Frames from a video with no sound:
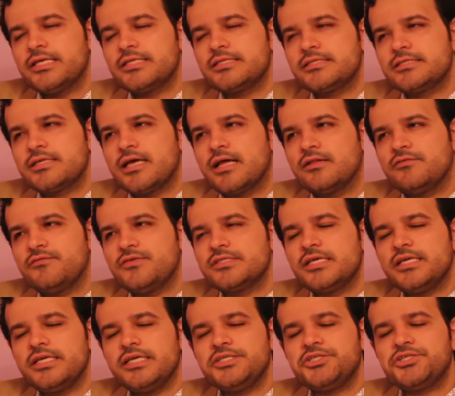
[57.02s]
itself is an
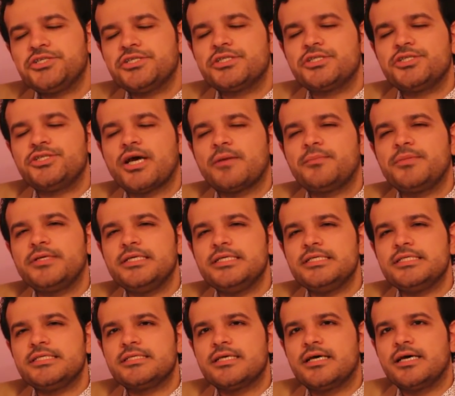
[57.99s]
ancient
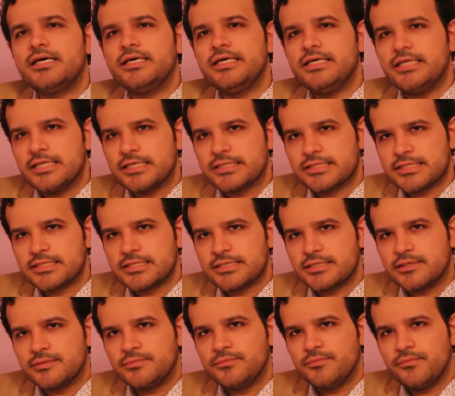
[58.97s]
Japanese healing
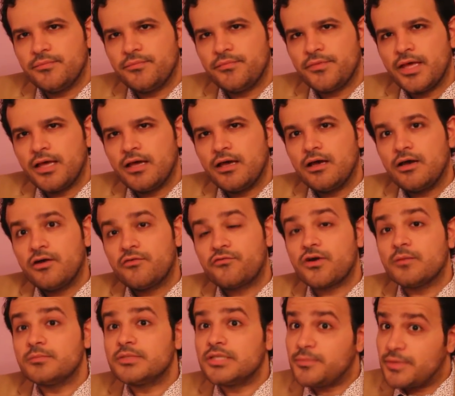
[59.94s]
system from
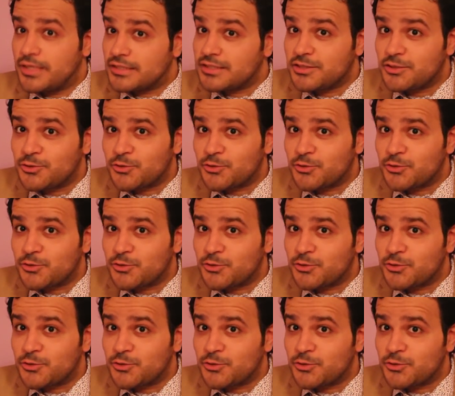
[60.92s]
Tibetan